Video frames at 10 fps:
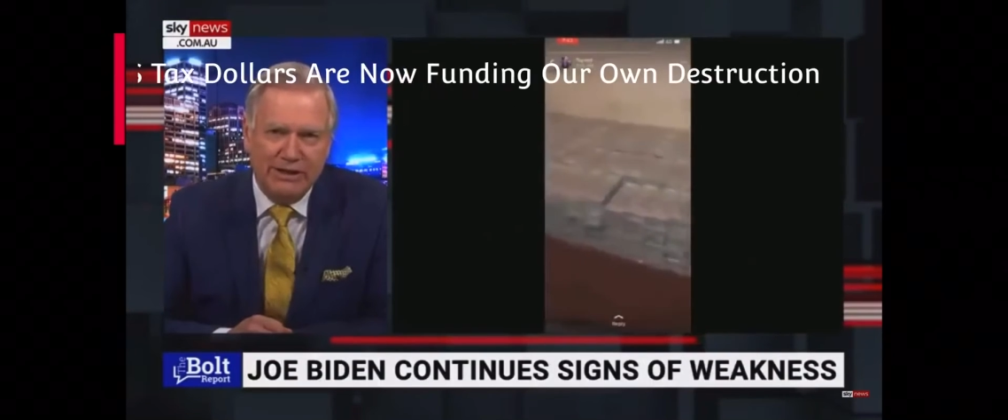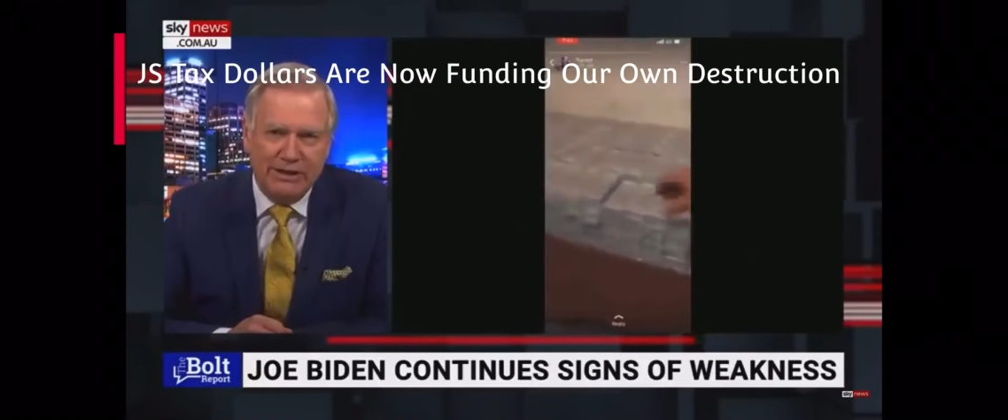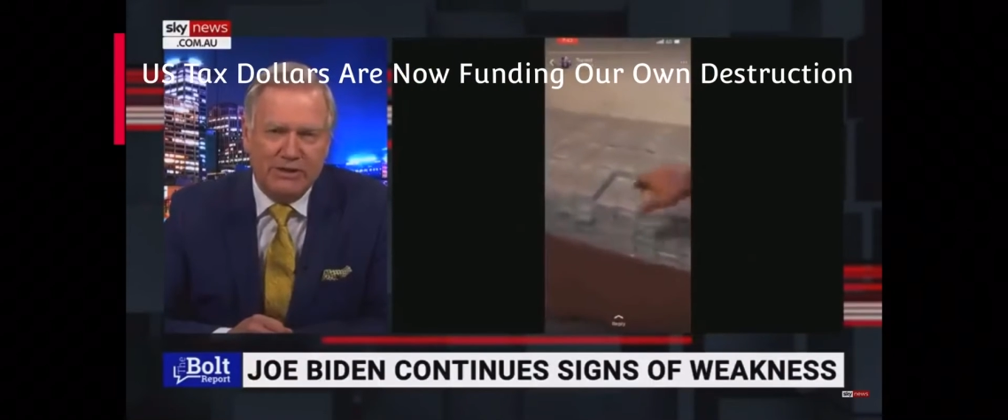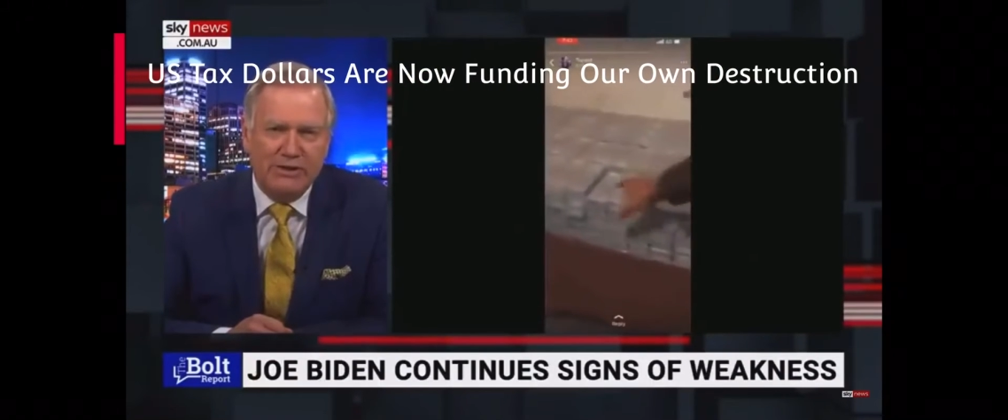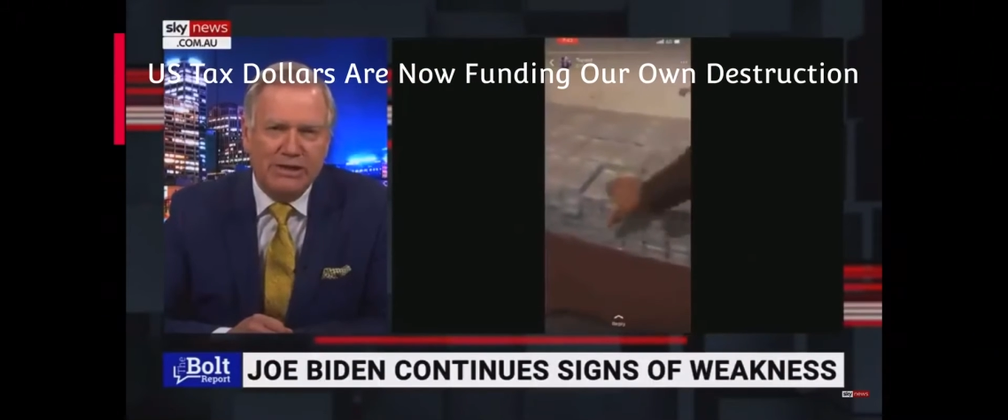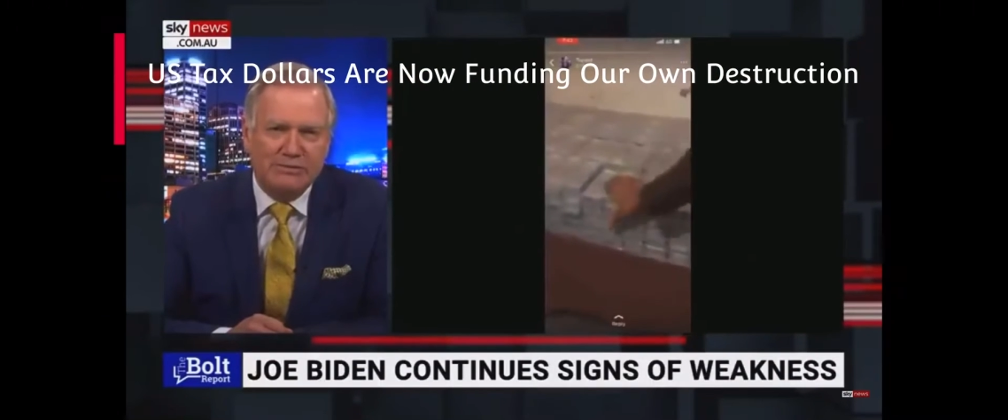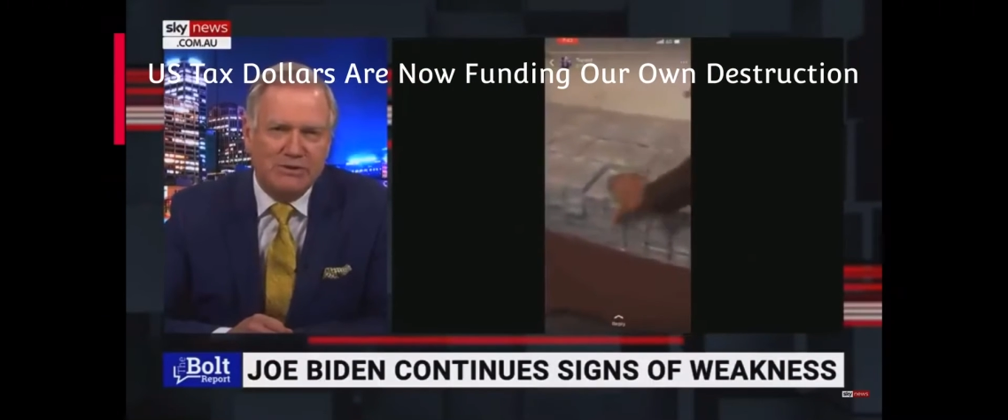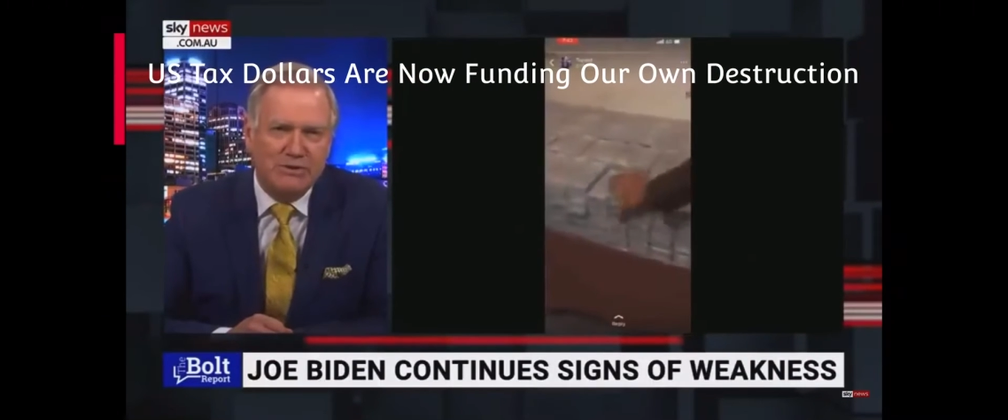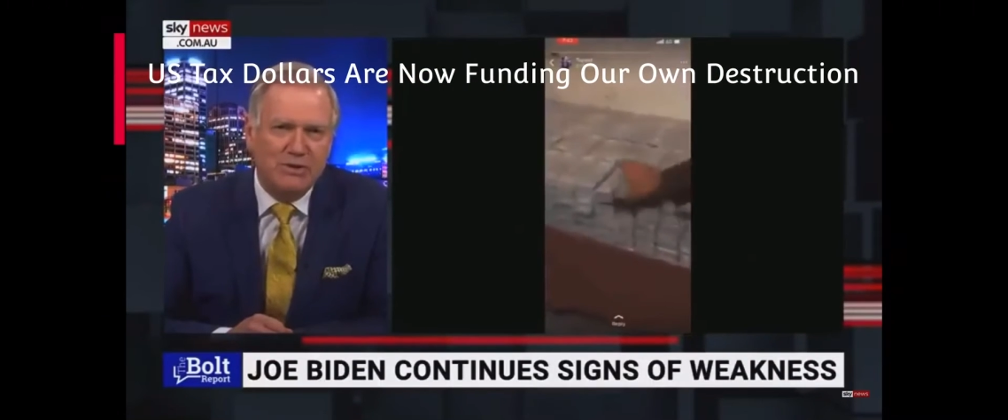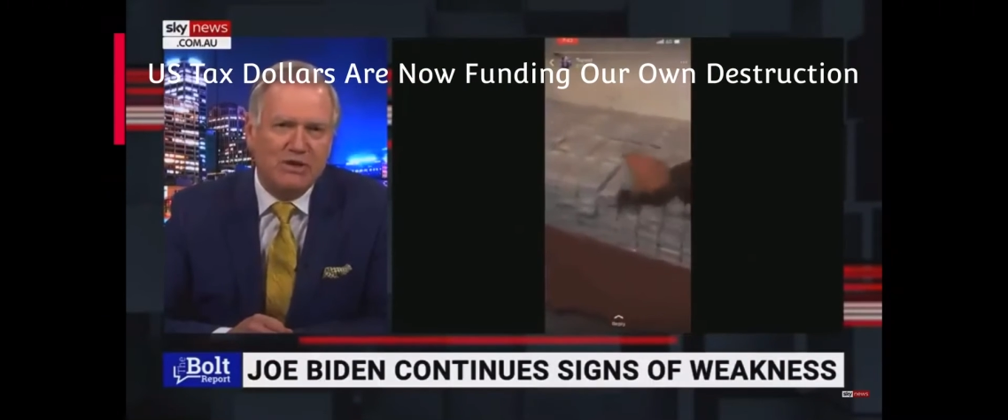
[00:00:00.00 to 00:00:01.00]
including up to
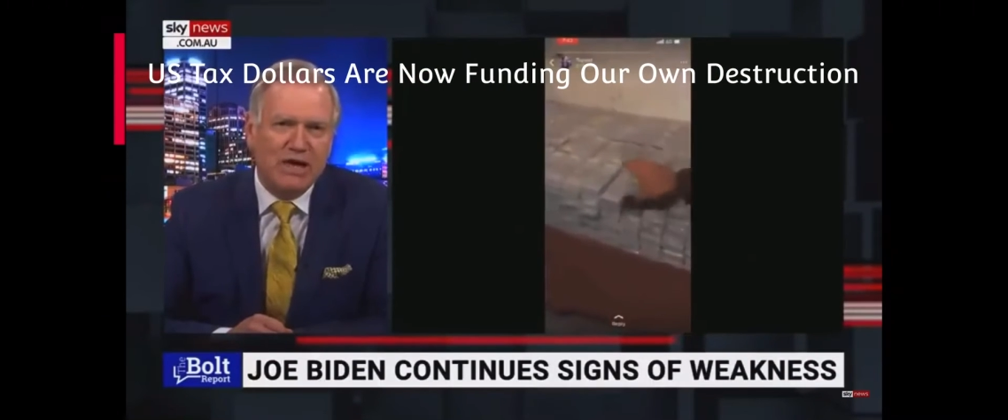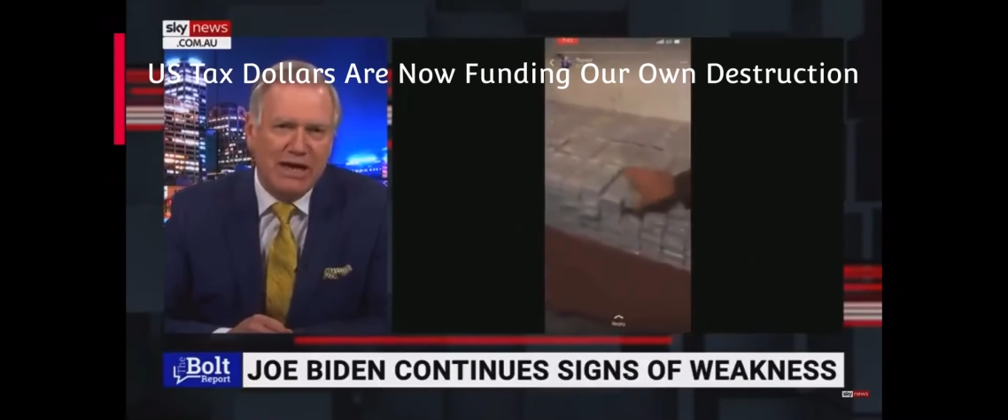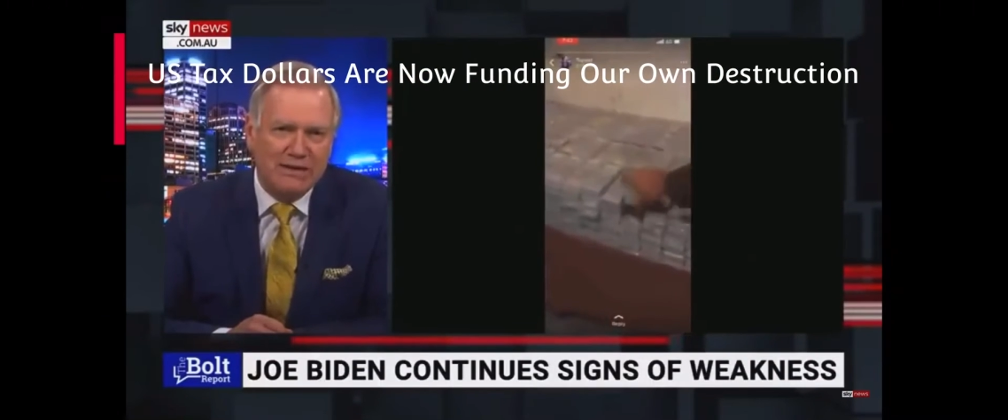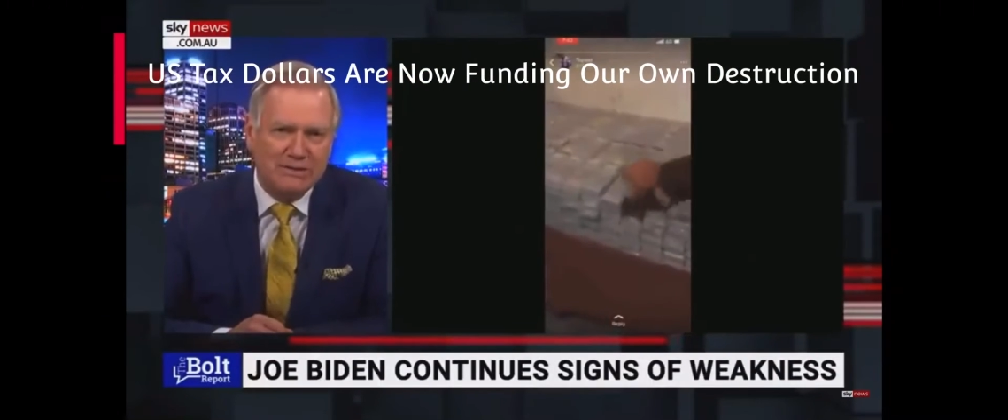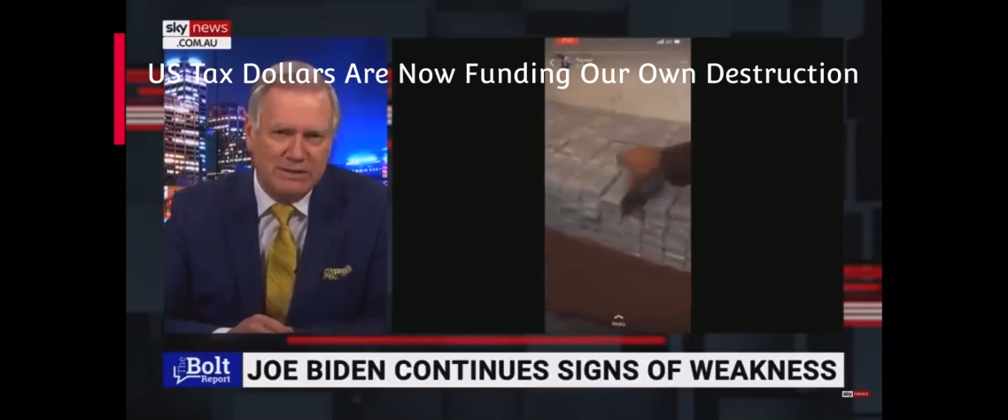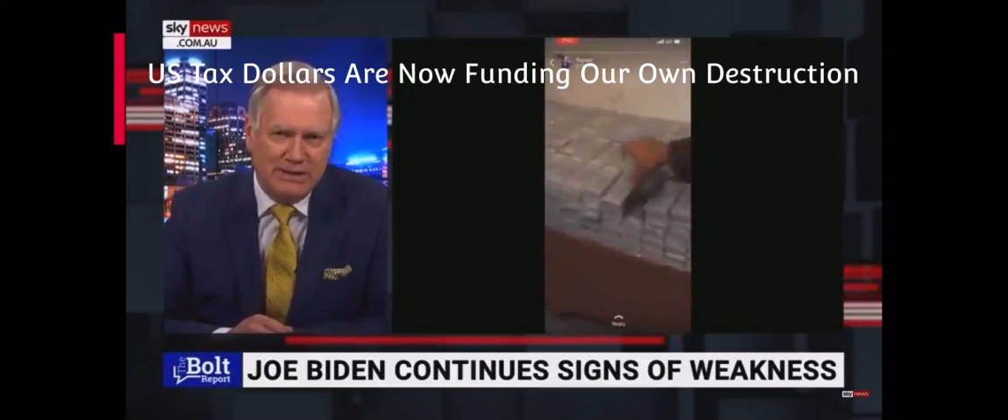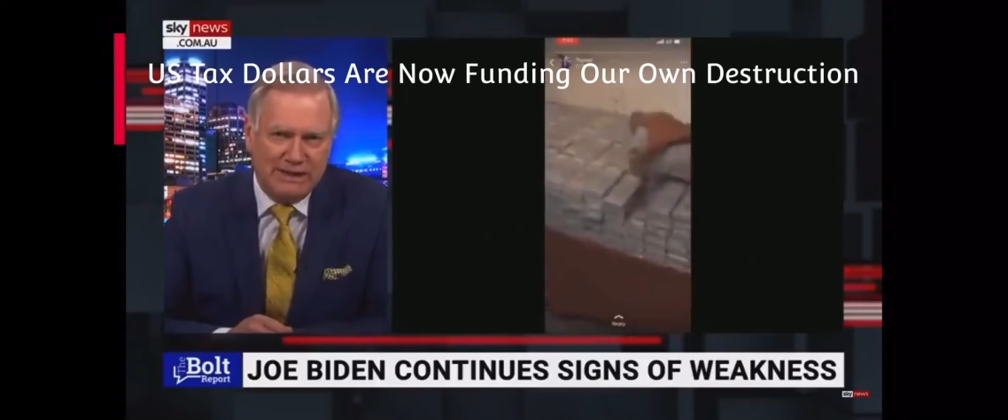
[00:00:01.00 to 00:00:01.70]
2,000